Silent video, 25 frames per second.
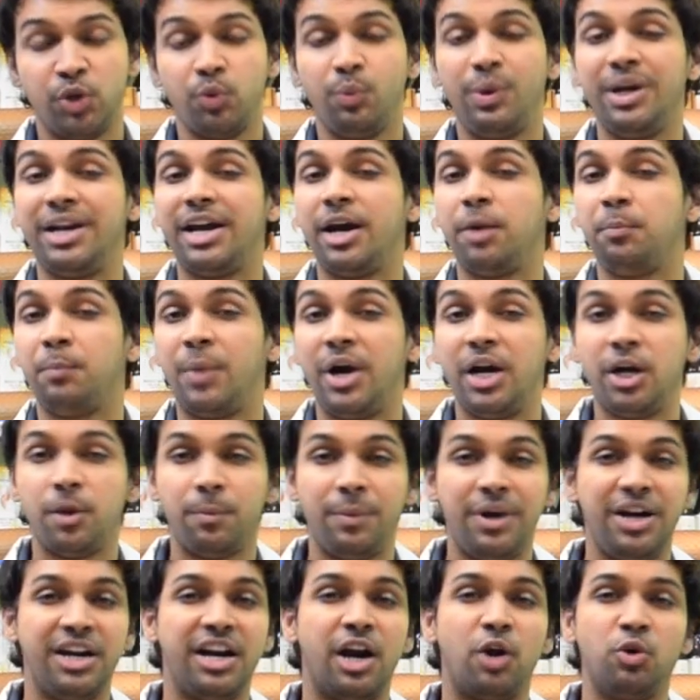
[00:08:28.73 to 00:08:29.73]
You will get
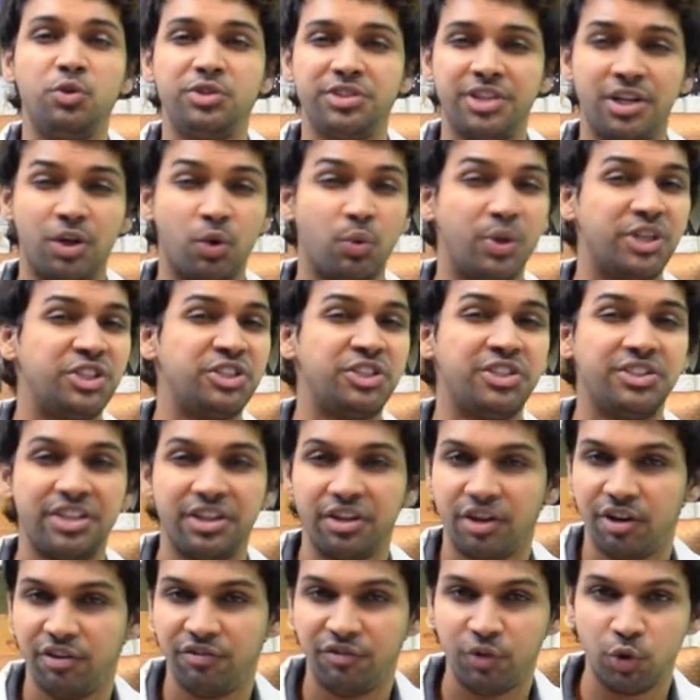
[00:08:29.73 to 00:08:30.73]
multiple doubts and questions
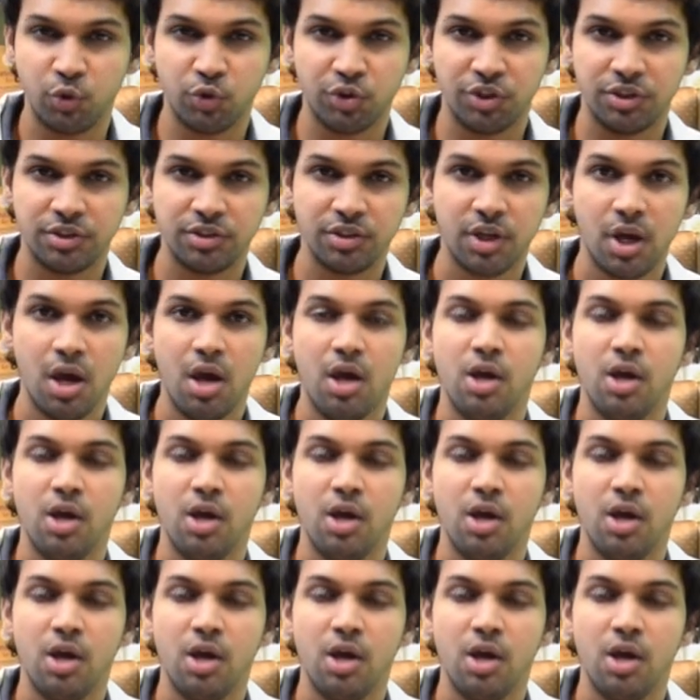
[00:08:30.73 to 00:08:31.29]
and confusions.